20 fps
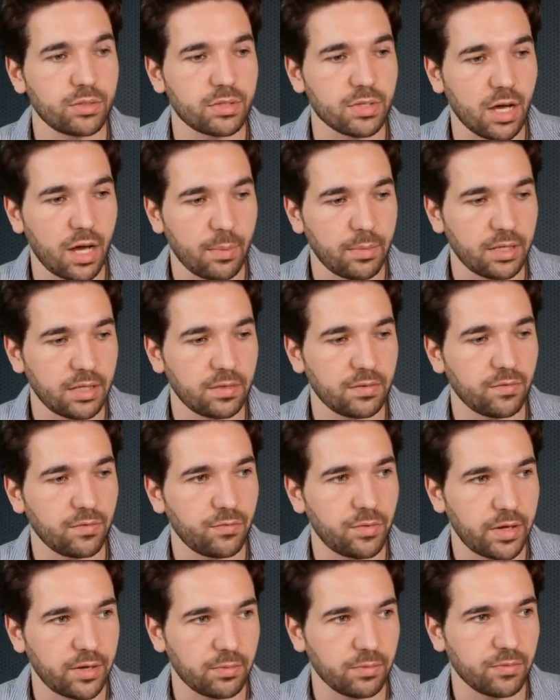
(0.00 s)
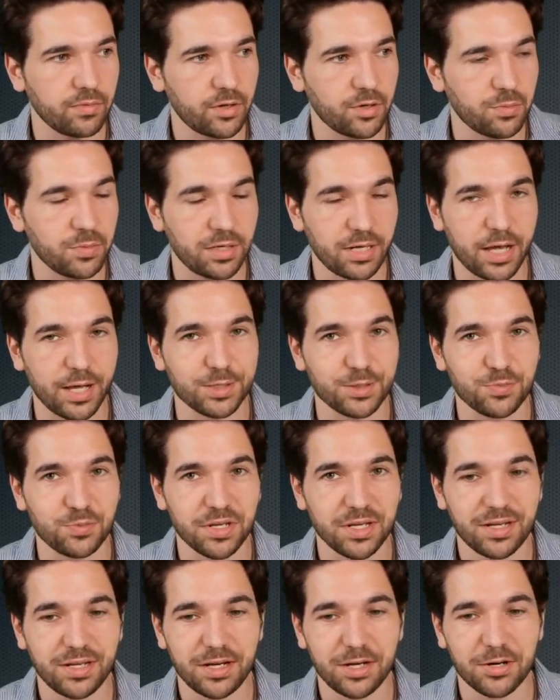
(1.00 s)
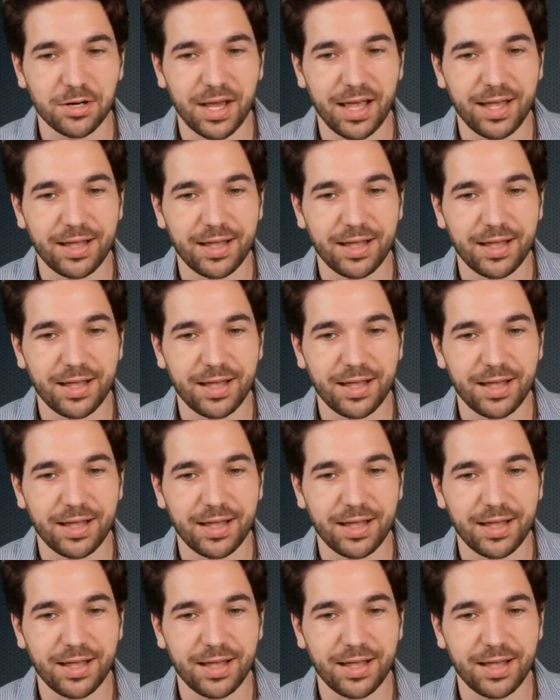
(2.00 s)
dominant Fetterman has been here.